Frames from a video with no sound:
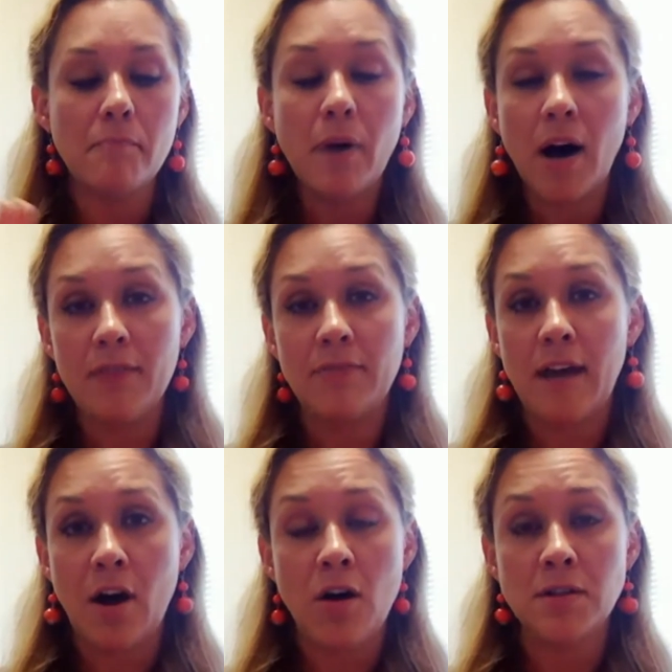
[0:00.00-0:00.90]
But
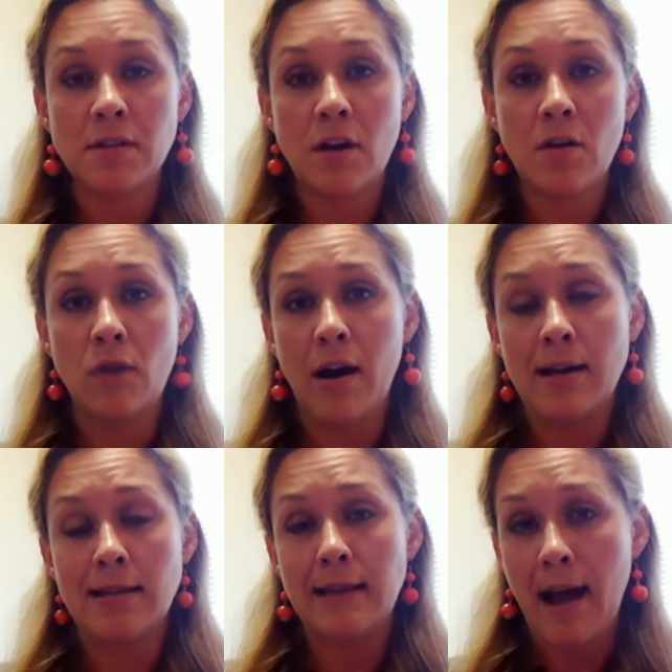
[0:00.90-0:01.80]
they also,
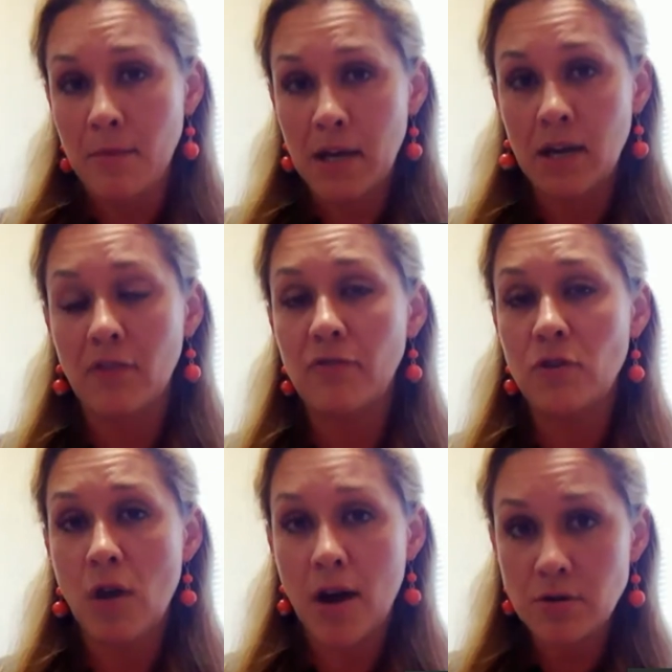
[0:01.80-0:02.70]
whereas I'm getting a
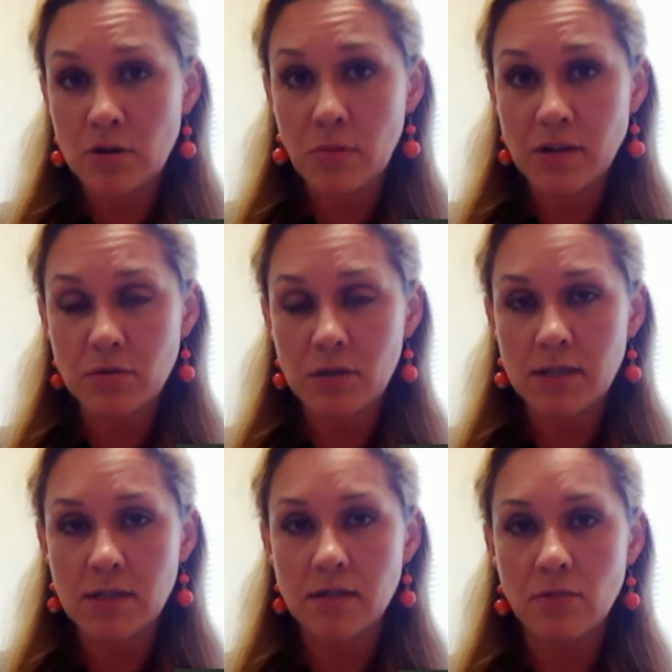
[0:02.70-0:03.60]
few hundred press
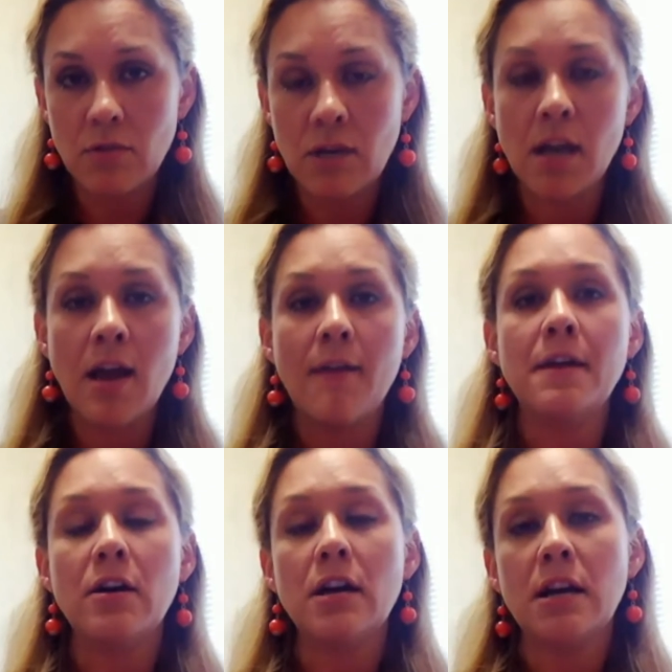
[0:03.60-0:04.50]
releases a week,
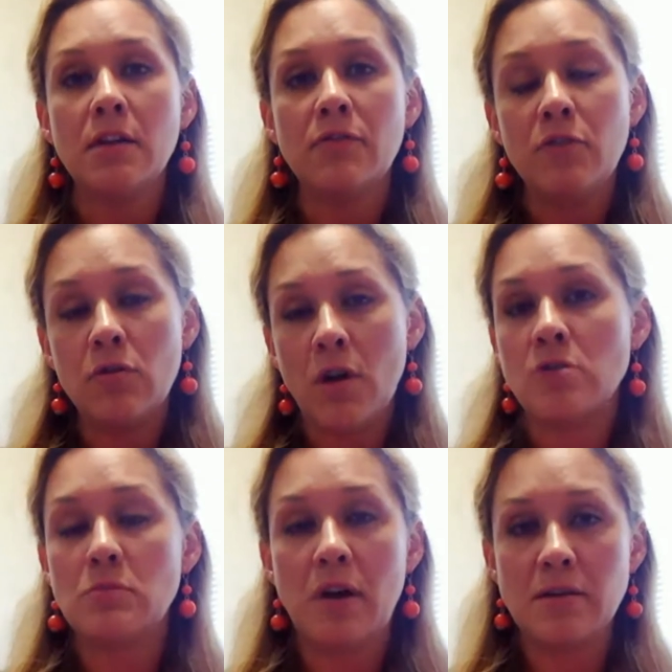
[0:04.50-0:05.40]
they're getting a few
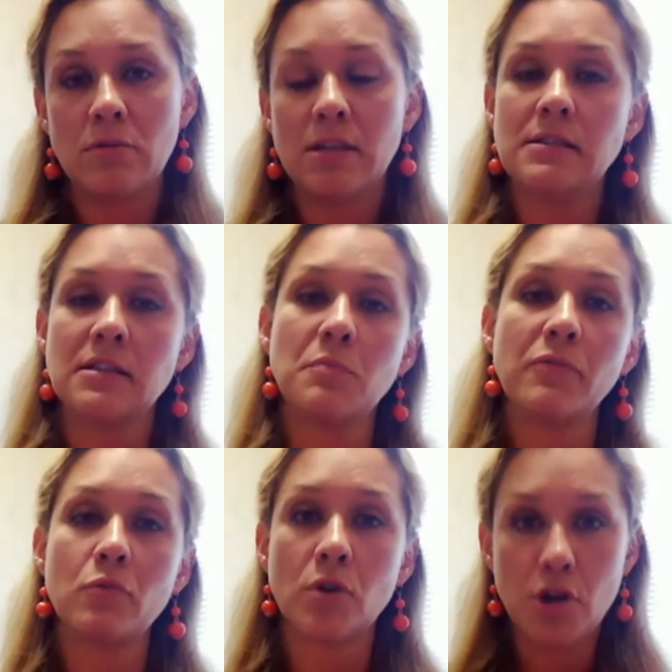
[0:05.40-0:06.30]
hundred press releases
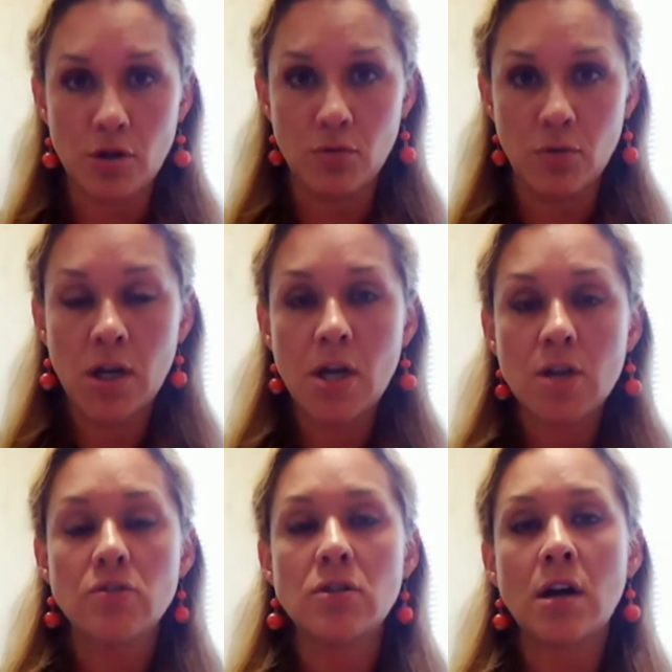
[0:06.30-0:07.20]
before noon.
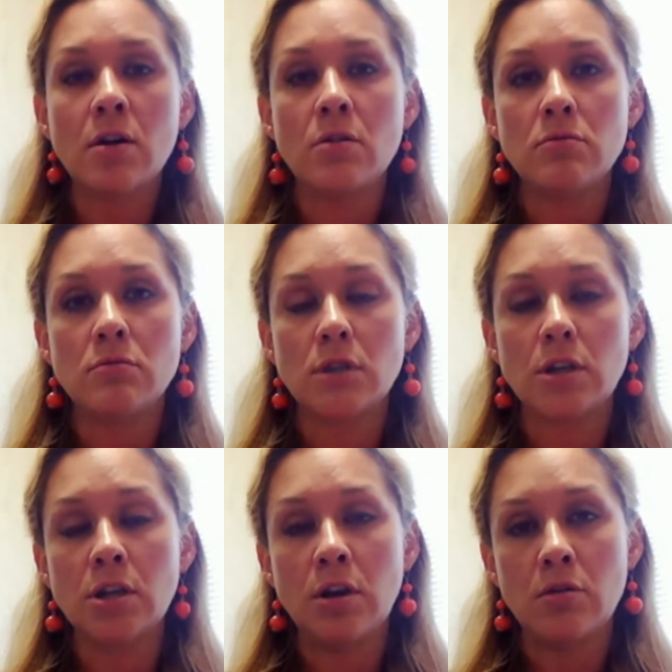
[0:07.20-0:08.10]
So, mm-hmm.
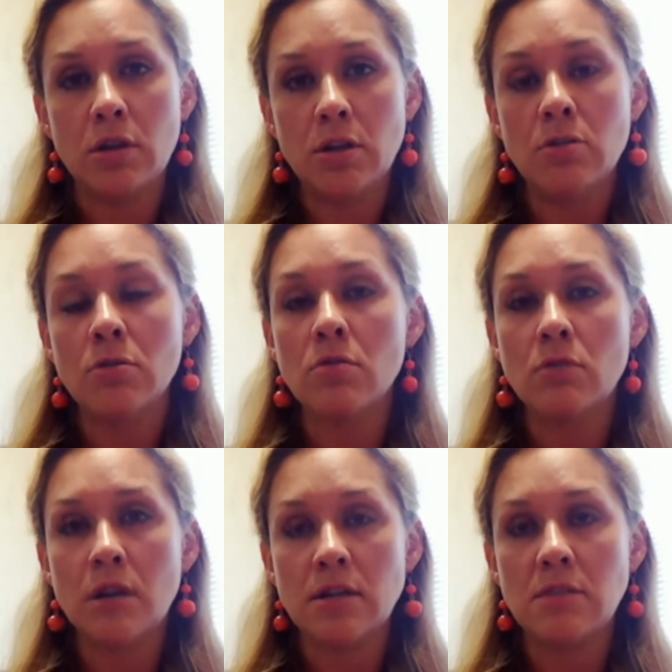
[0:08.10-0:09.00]
you know, you're
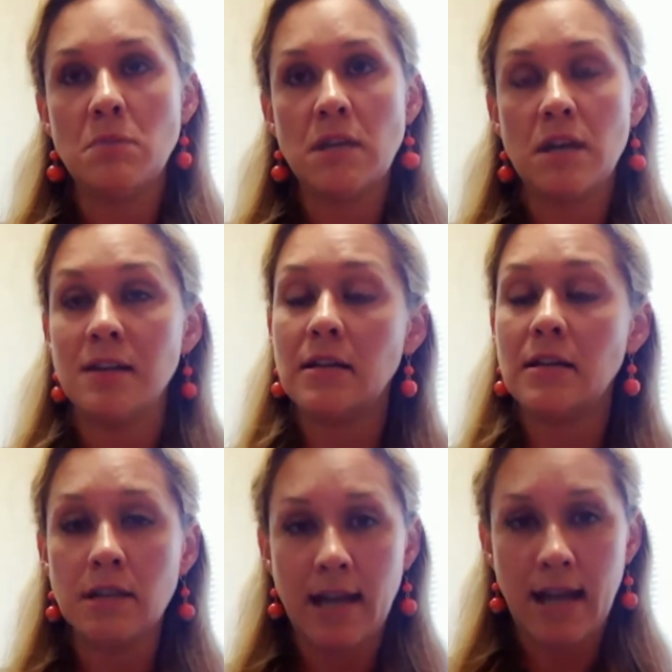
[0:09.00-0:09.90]
going to be a
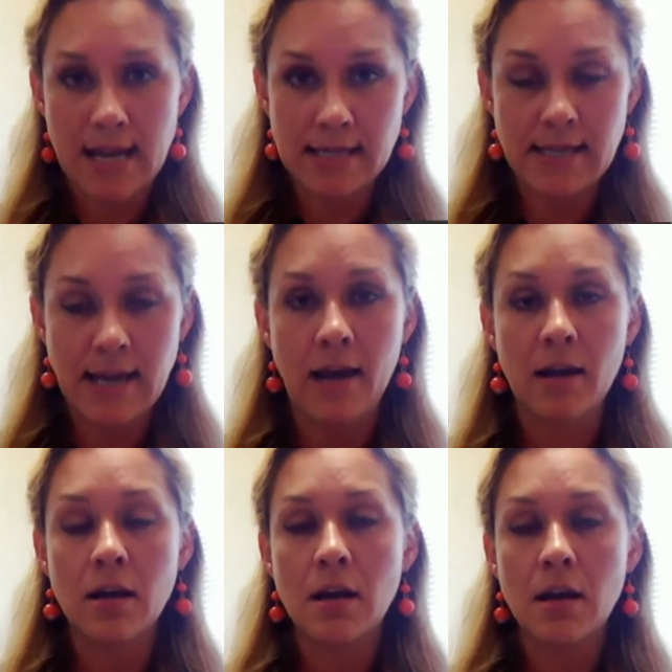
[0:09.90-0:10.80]
needle in a
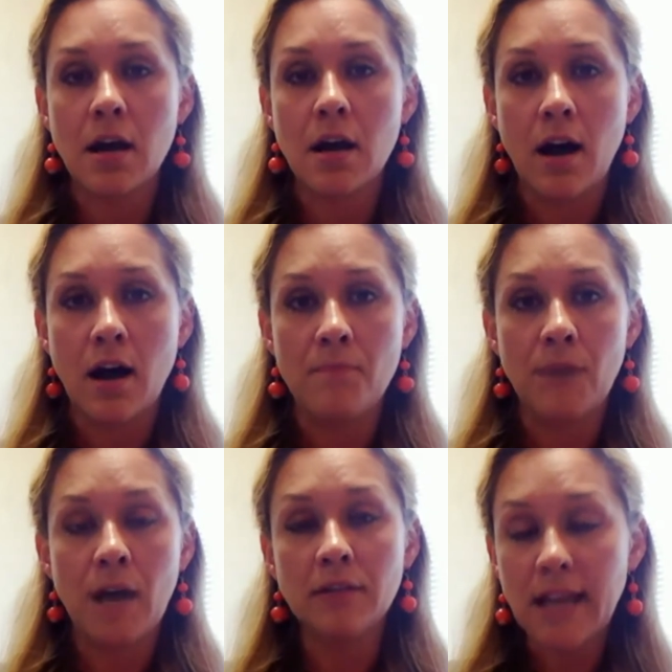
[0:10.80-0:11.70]
haystack
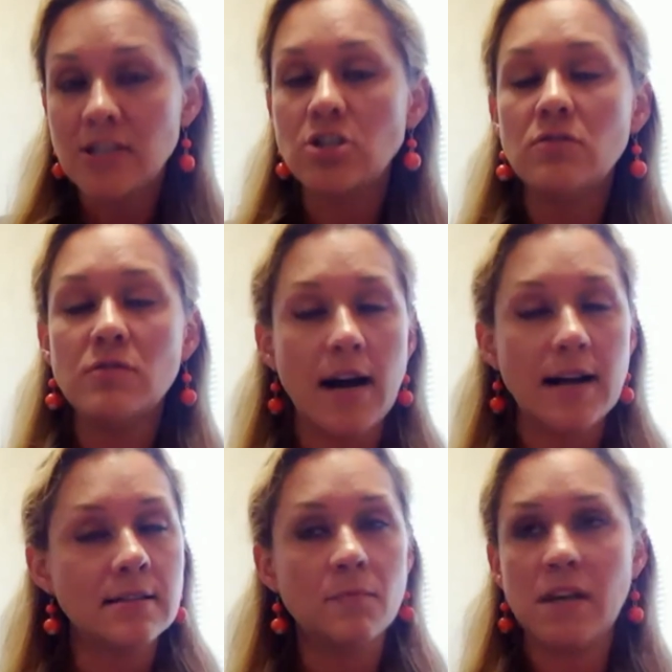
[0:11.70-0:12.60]
um, unless you've
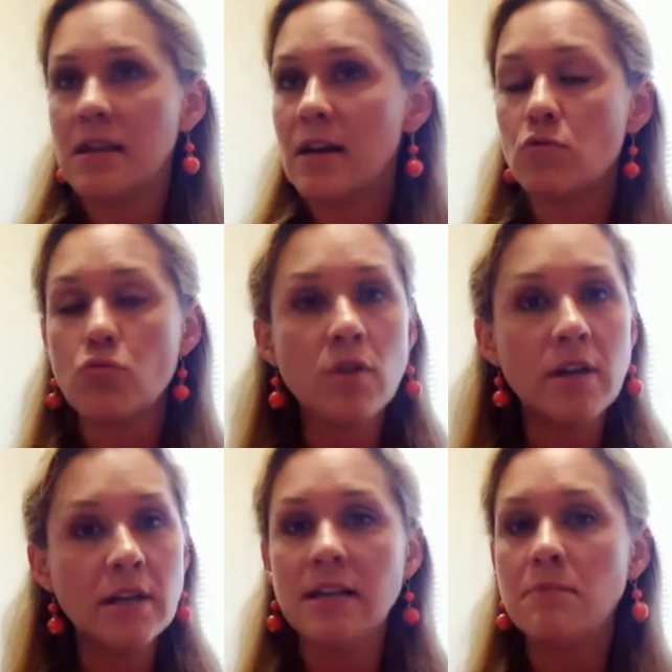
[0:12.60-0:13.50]
got something that
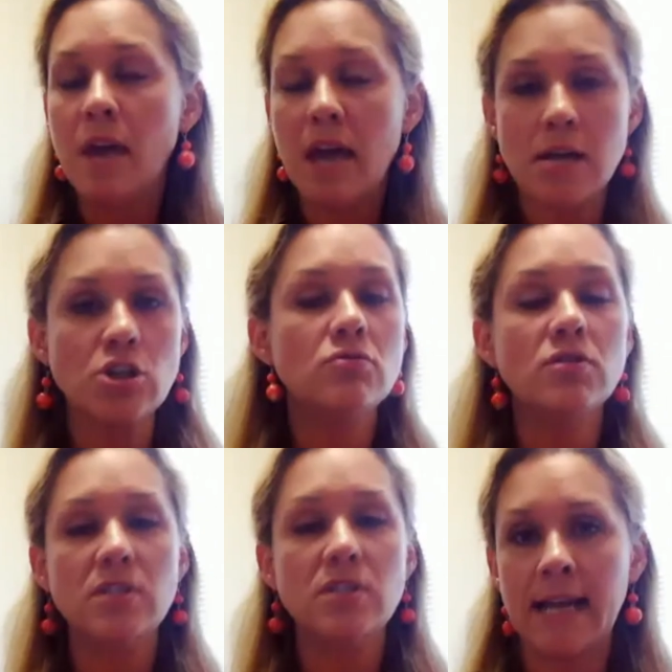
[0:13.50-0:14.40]
really makes you
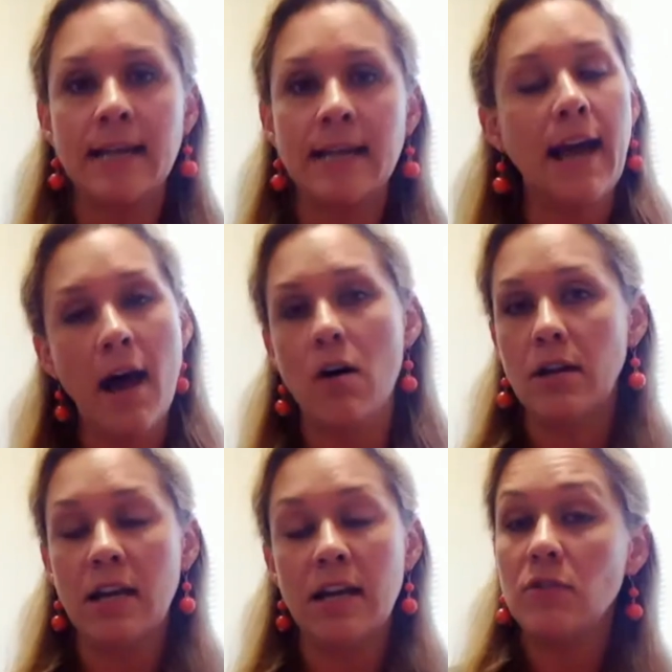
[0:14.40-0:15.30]
stand
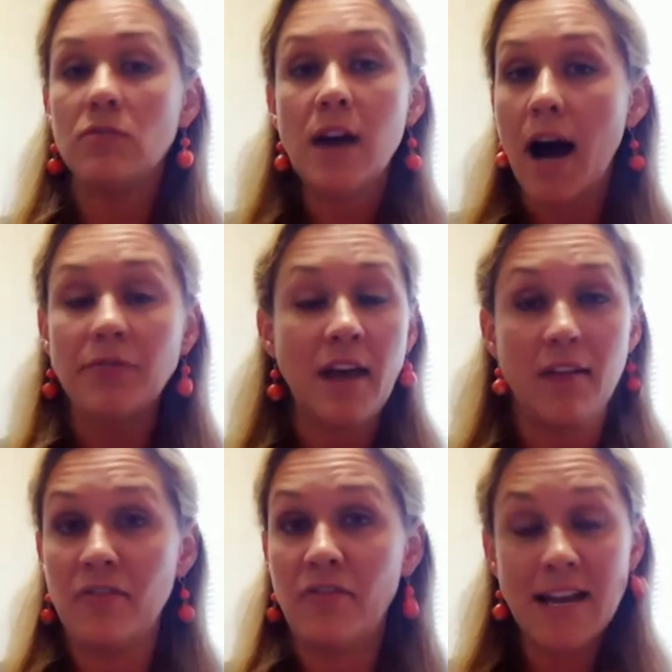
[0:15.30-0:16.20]
out. And if you've got
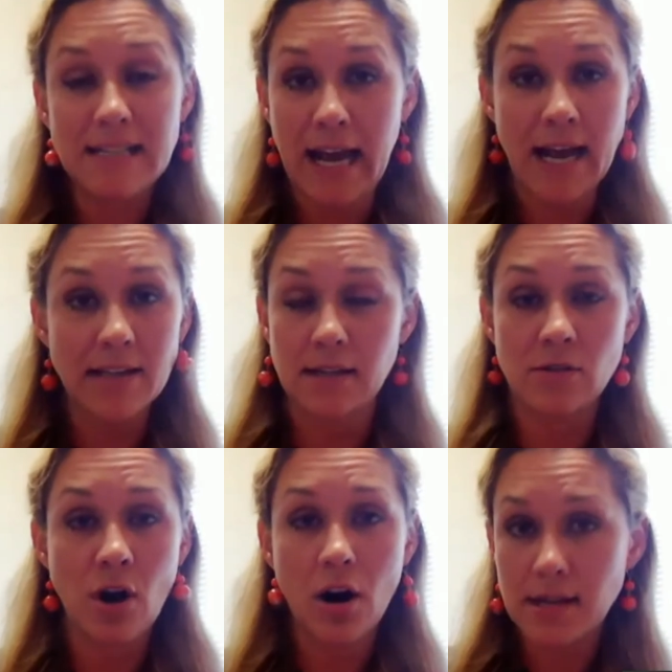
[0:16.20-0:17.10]
that, fantastic.